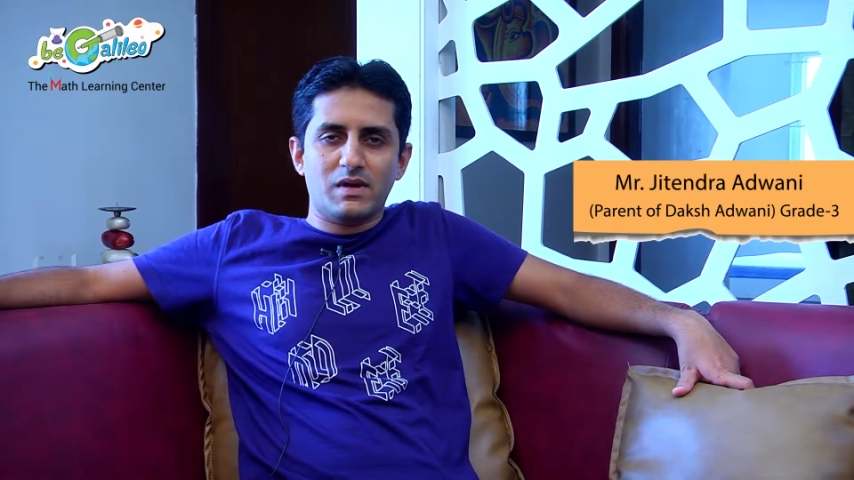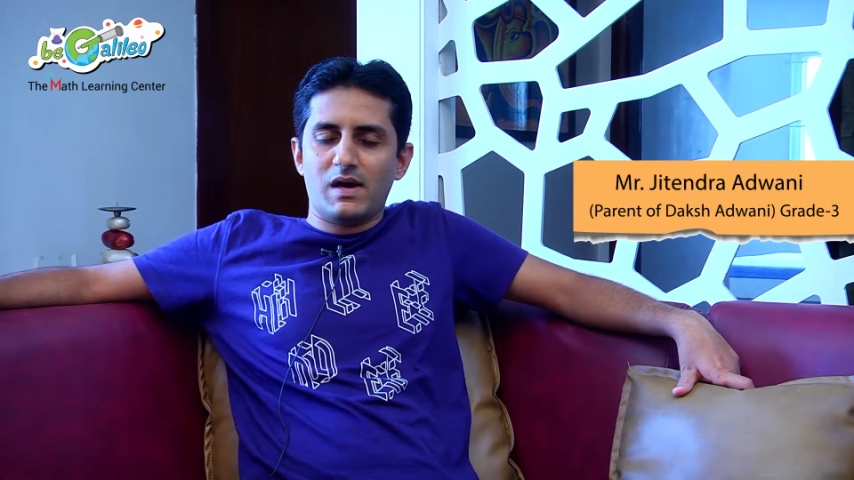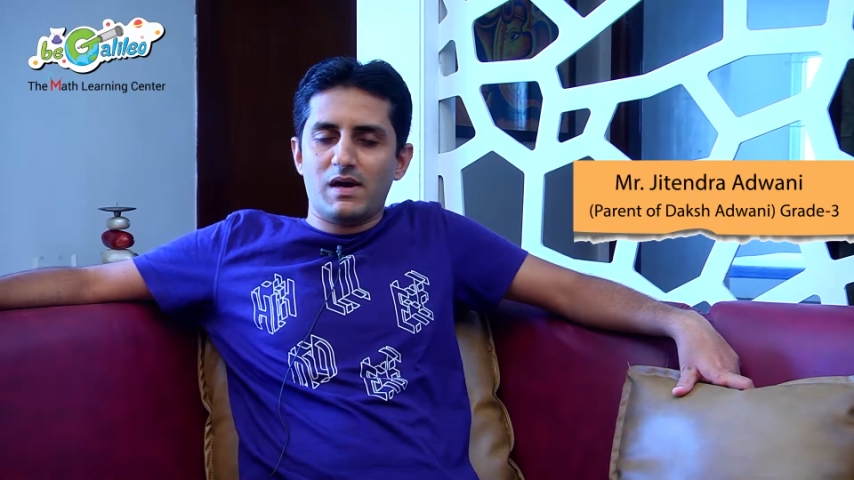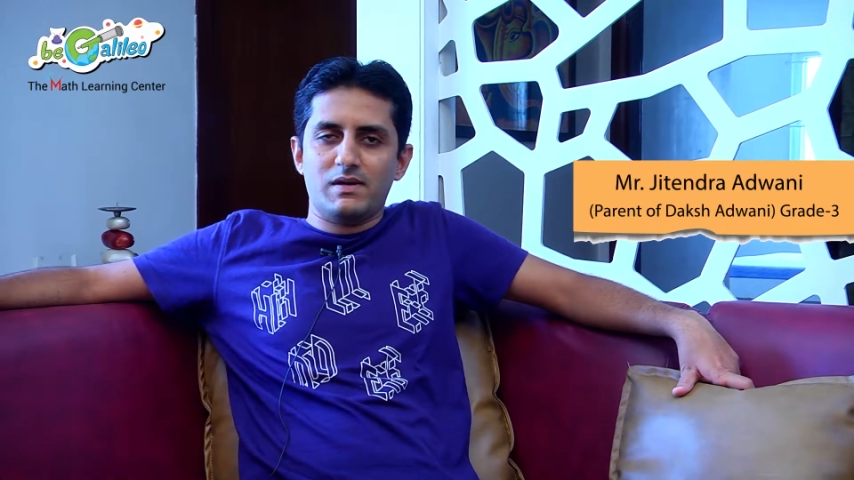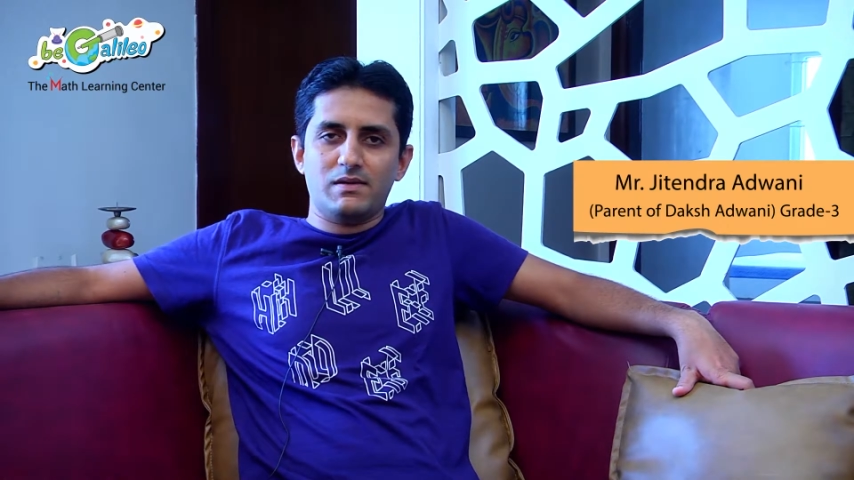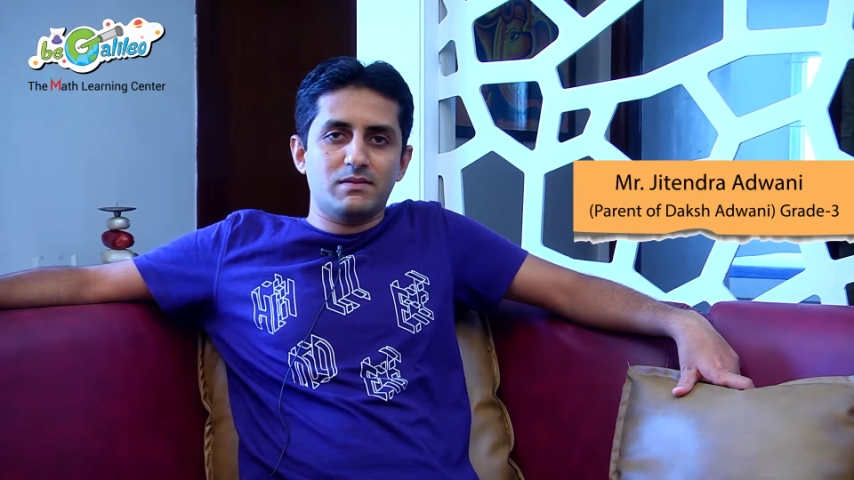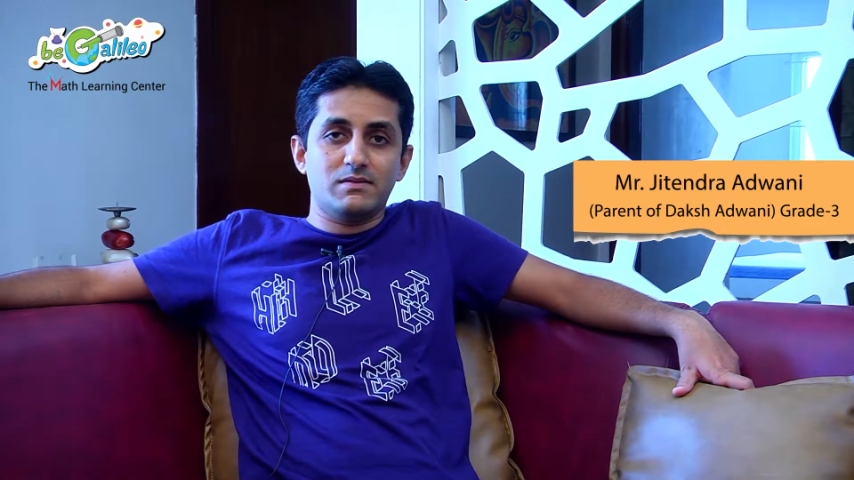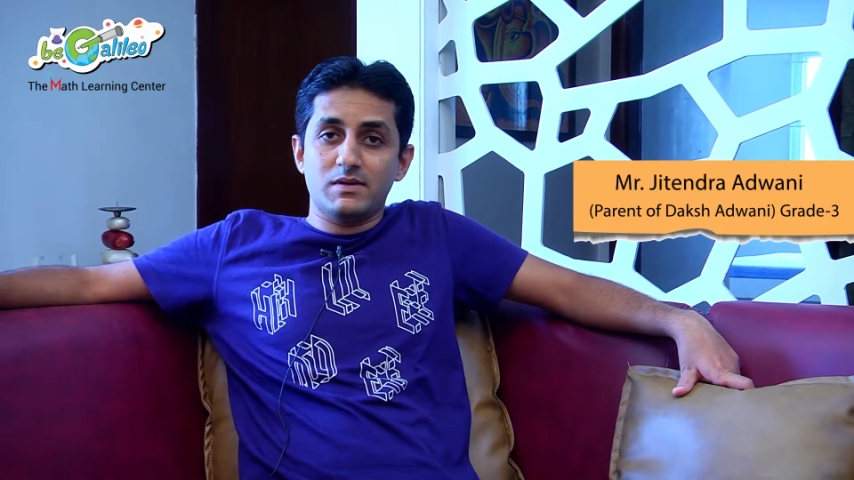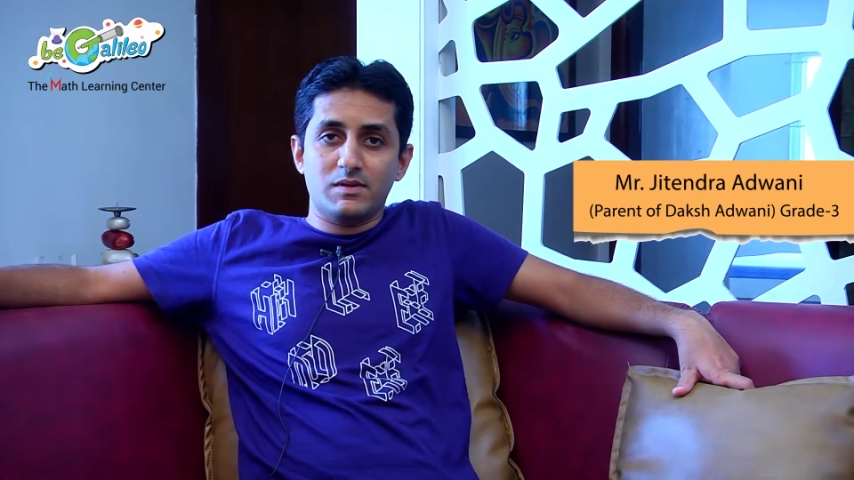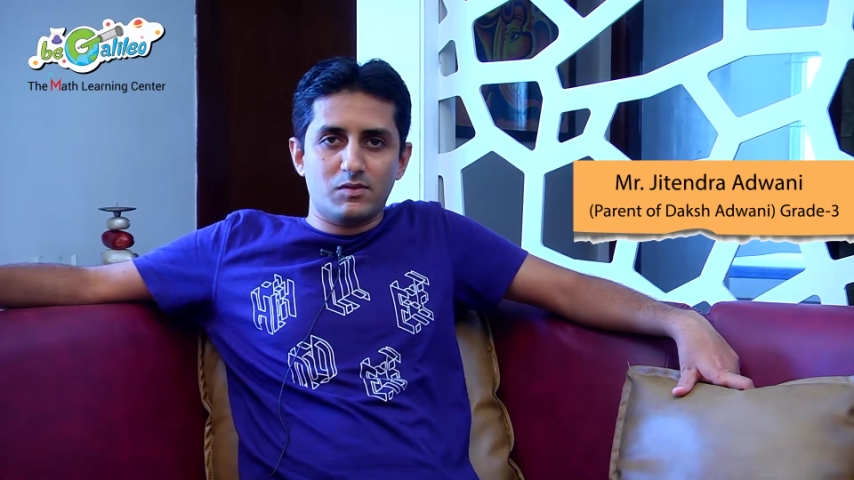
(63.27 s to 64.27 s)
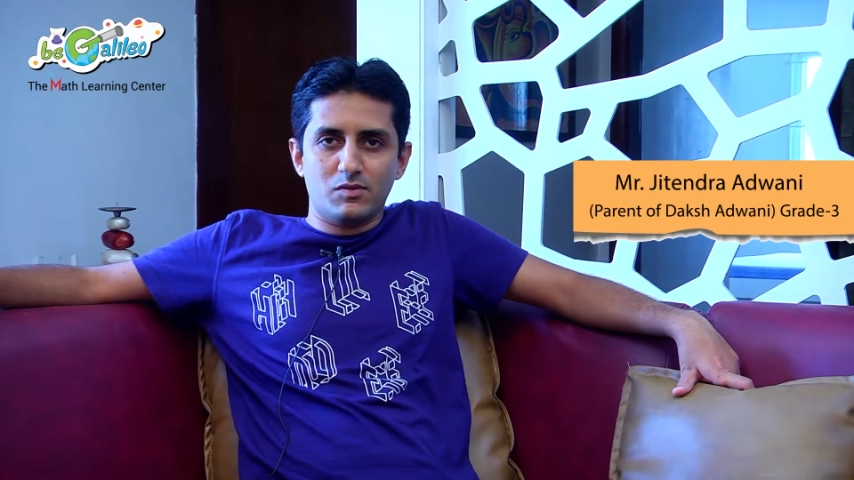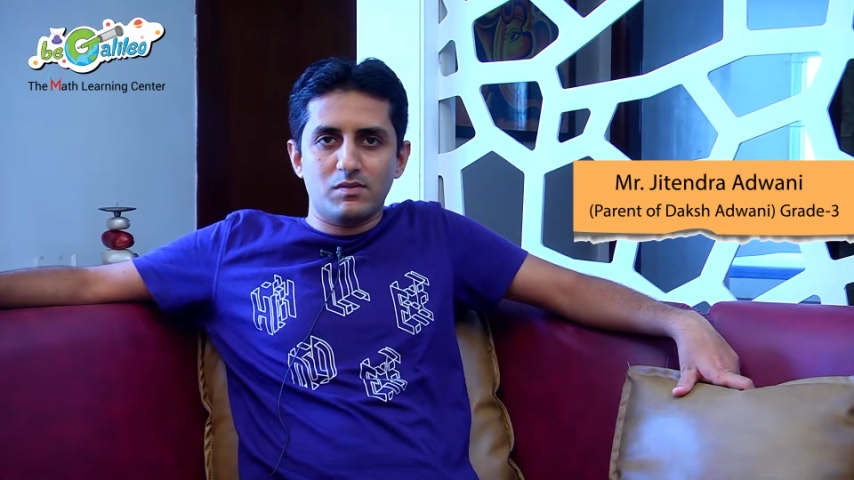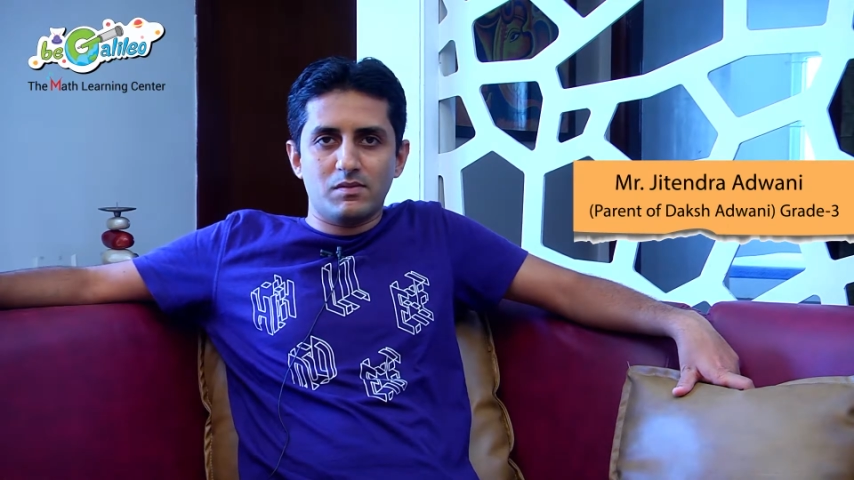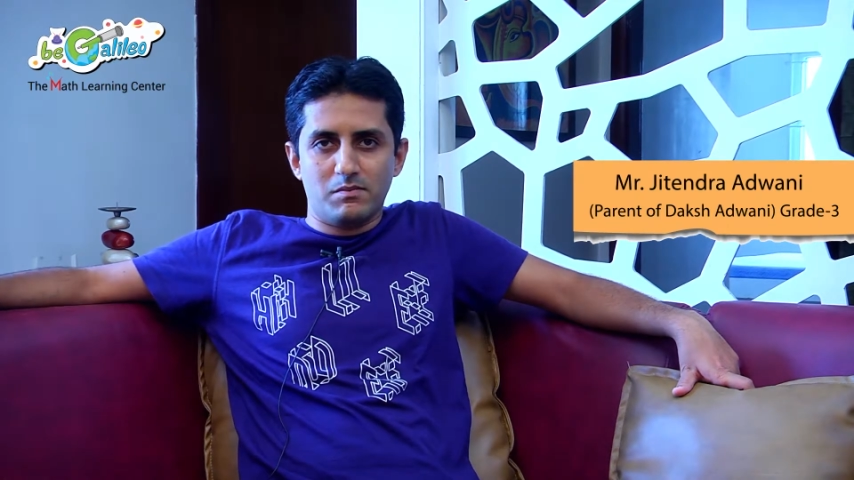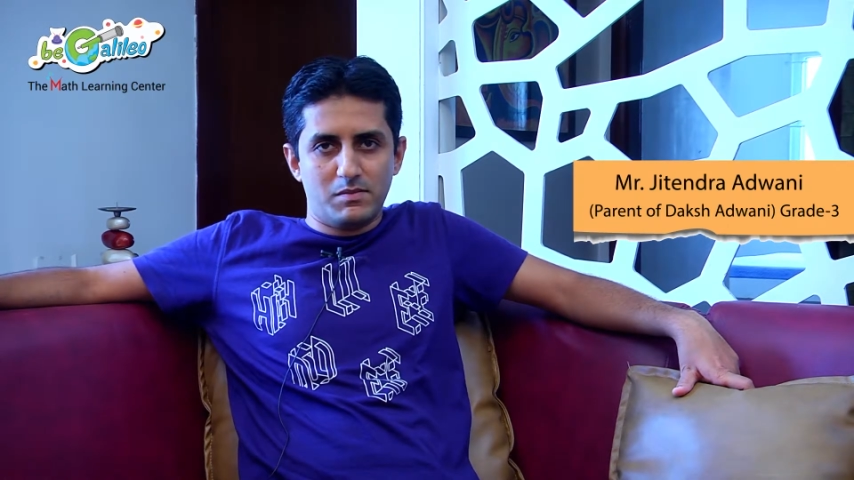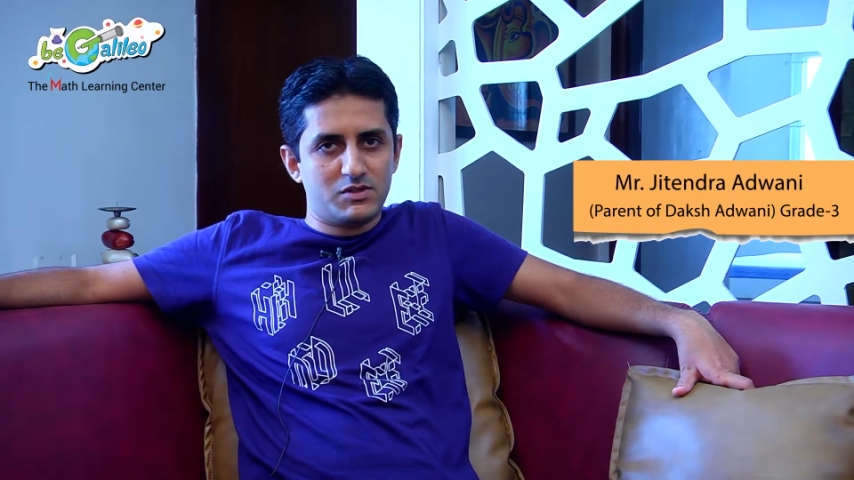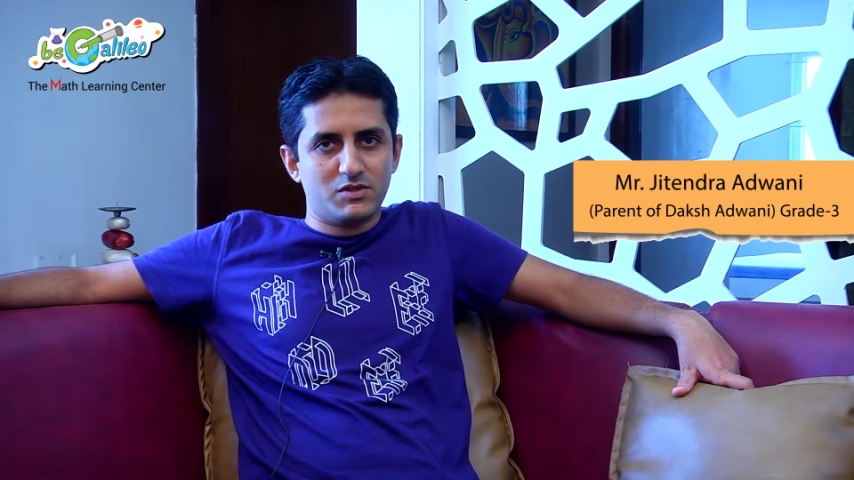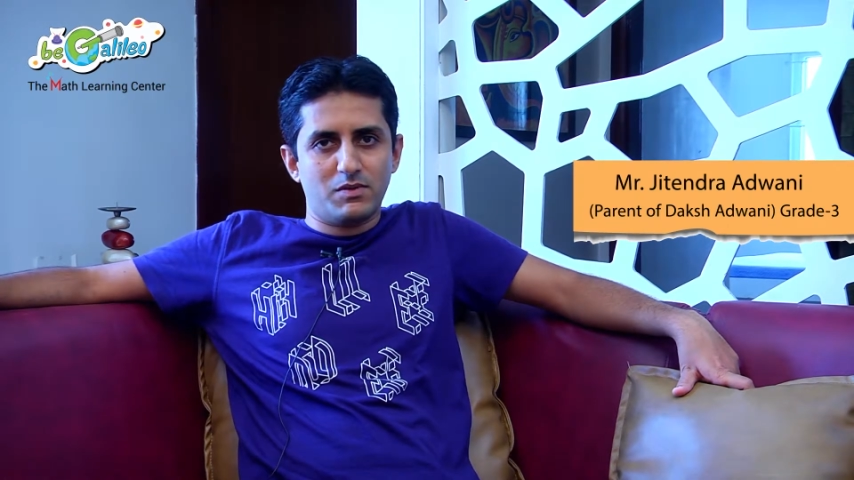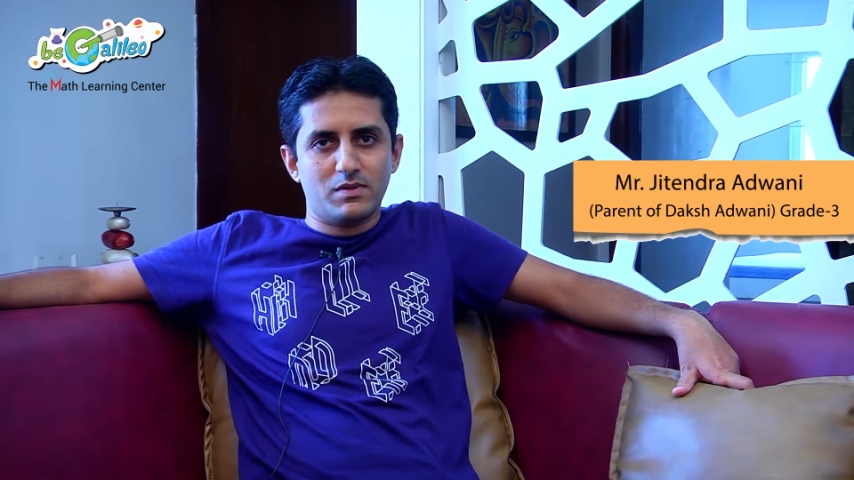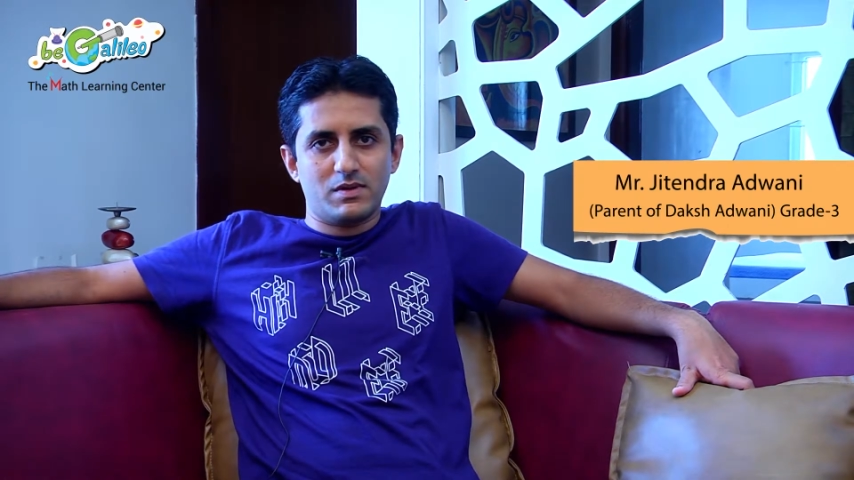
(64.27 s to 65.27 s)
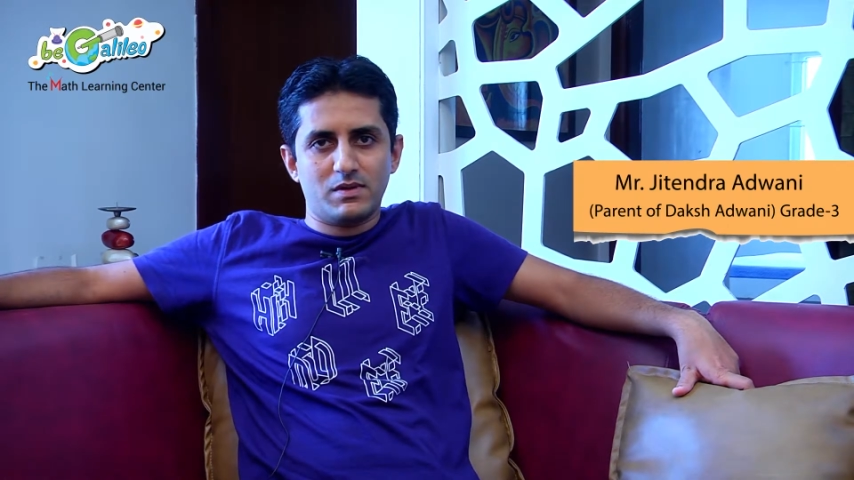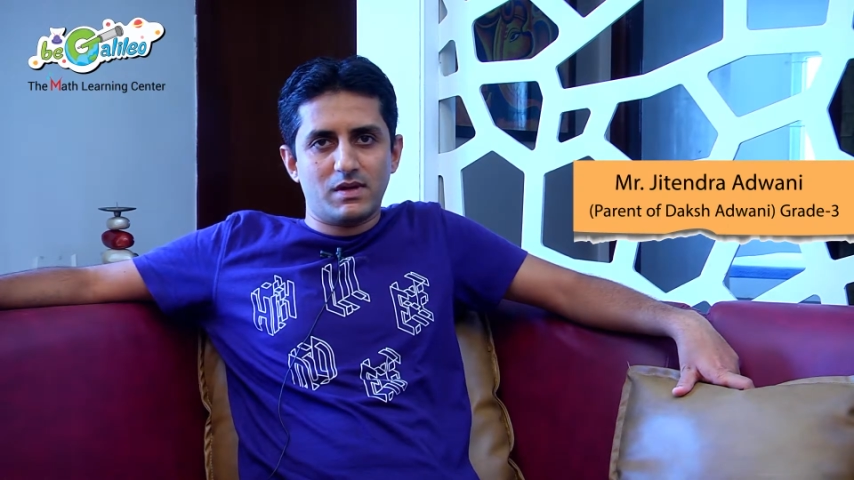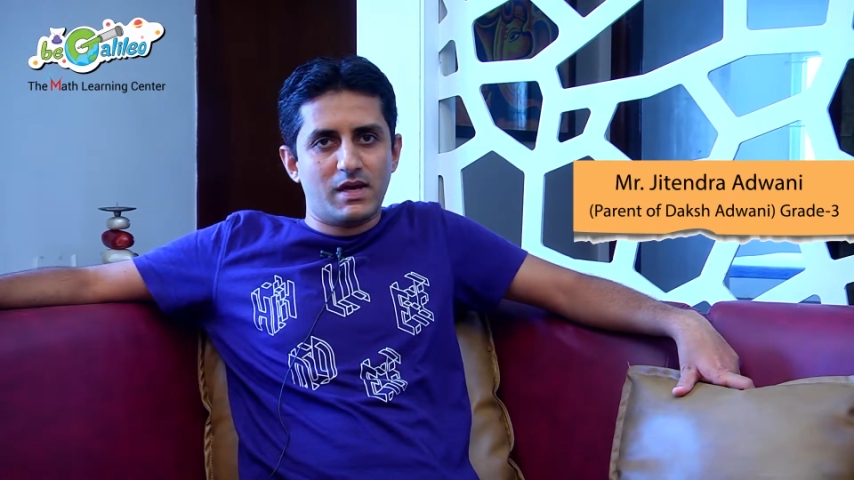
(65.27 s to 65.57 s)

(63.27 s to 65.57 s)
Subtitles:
I didn't know much about it,